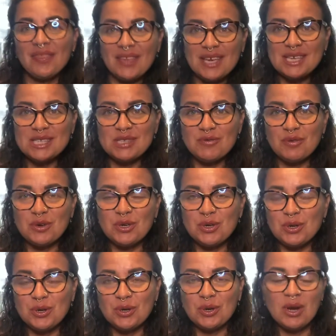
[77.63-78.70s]
thanks for
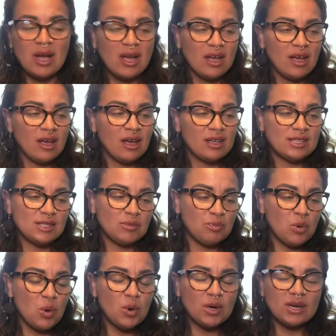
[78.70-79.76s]
your
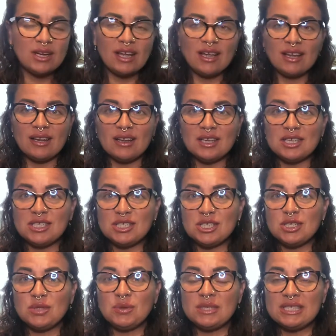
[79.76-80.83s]
support and
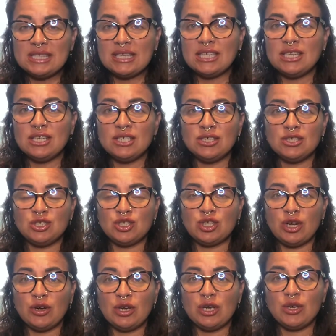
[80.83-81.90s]
continuously
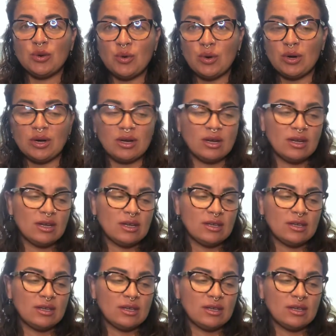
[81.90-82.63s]
sharing your